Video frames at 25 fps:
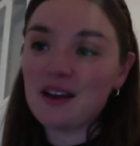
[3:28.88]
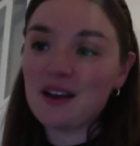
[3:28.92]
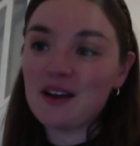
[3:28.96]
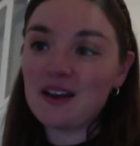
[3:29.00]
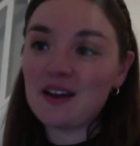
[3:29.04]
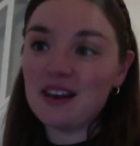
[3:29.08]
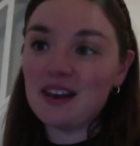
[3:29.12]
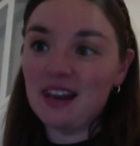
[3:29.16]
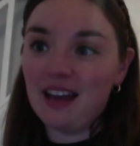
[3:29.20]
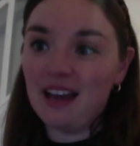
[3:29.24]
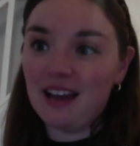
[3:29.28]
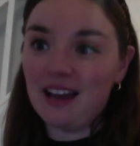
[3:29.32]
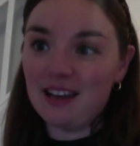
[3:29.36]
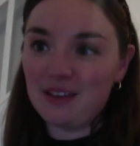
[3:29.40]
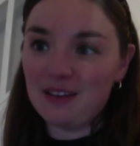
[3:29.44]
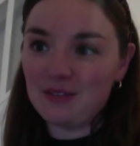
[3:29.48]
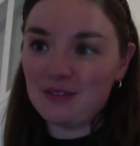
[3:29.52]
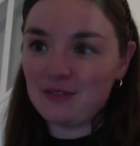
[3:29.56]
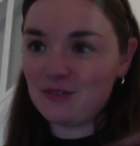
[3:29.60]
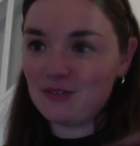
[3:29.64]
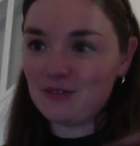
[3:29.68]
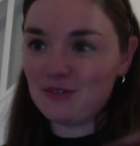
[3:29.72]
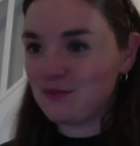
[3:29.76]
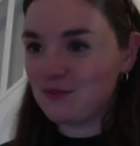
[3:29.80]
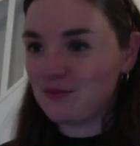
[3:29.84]

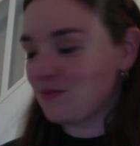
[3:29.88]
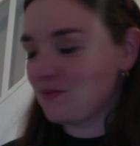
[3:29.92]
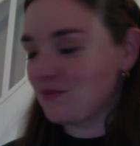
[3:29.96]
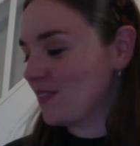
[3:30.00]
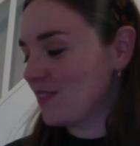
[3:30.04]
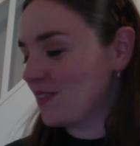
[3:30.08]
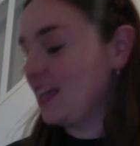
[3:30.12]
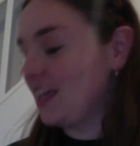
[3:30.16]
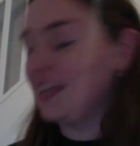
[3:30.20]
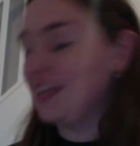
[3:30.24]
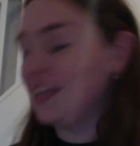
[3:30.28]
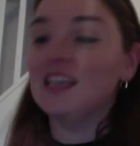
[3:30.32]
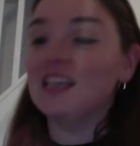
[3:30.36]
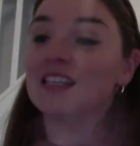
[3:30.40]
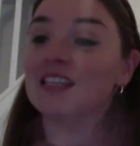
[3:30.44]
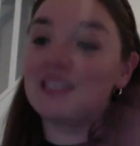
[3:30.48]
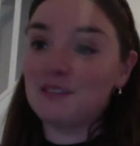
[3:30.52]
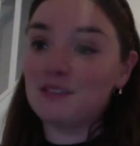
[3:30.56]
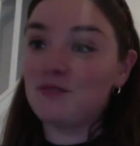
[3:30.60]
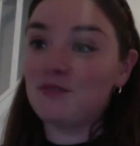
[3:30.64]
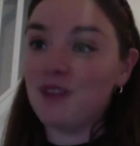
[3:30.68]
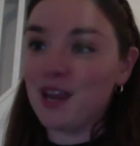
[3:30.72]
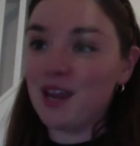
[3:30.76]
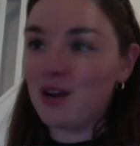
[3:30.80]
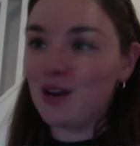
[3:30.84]
live. It's
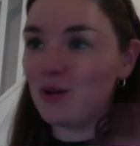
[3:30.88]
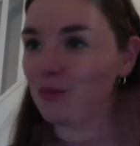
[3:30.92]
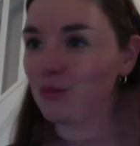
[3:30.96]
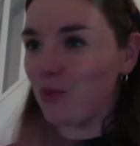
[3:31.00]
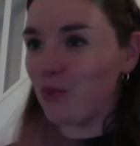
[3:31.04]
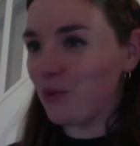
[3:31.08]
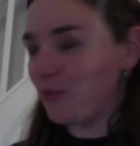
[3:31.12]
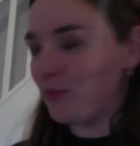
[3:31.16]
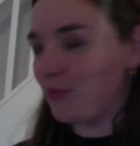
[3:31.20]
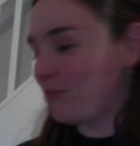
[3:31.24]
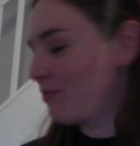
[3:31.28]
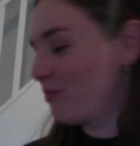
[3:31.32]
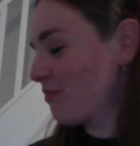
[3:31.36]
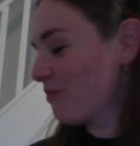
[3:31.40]
available.